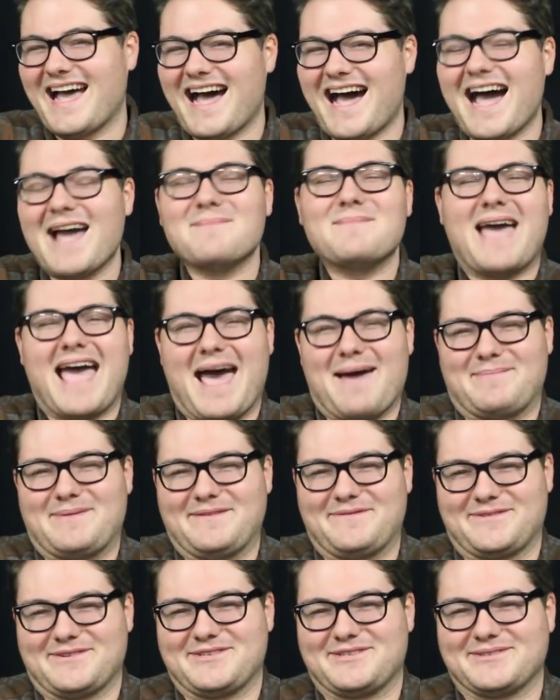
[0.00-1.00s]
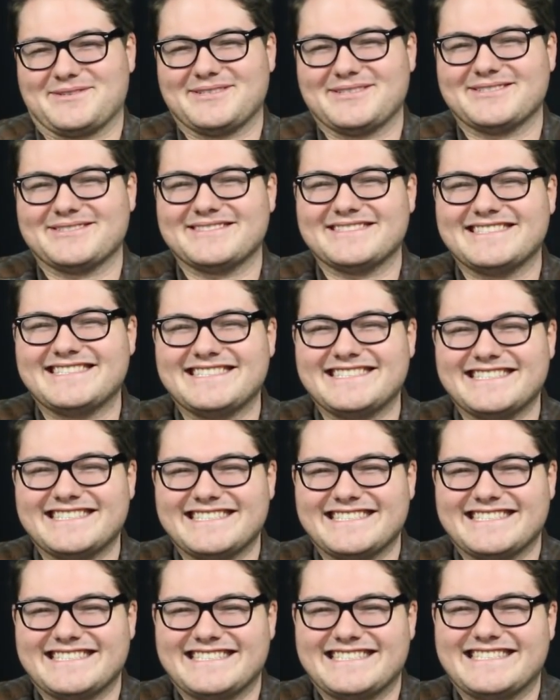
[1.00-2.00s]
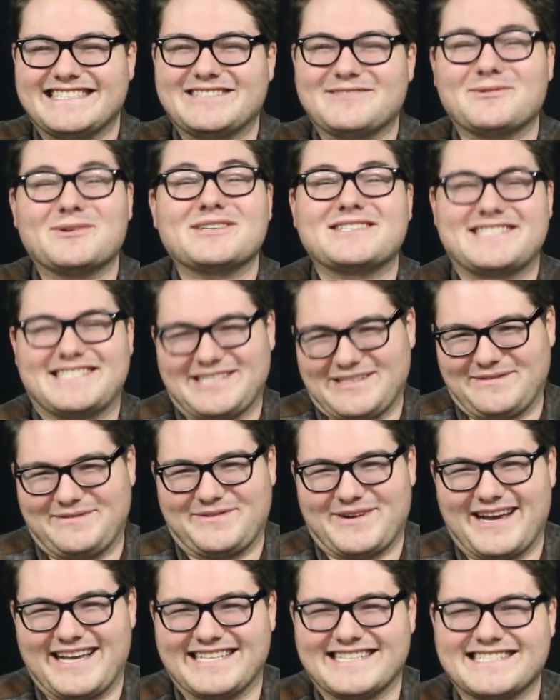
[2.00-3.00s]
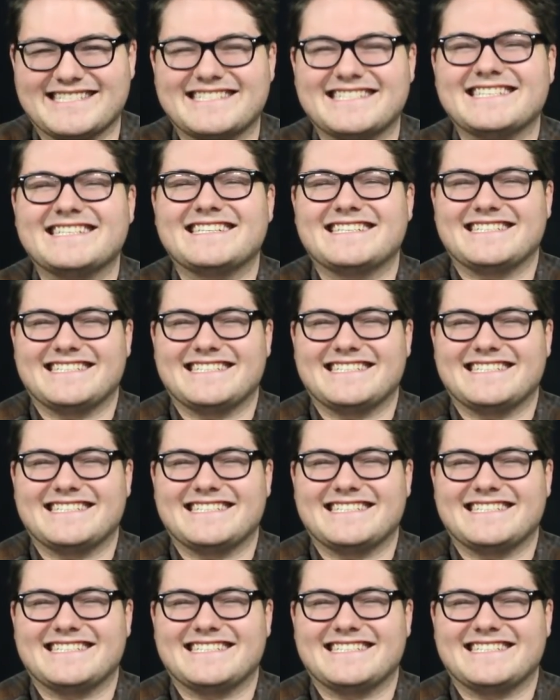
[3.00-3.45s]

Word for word: I'm happy for Drew. We're still friends,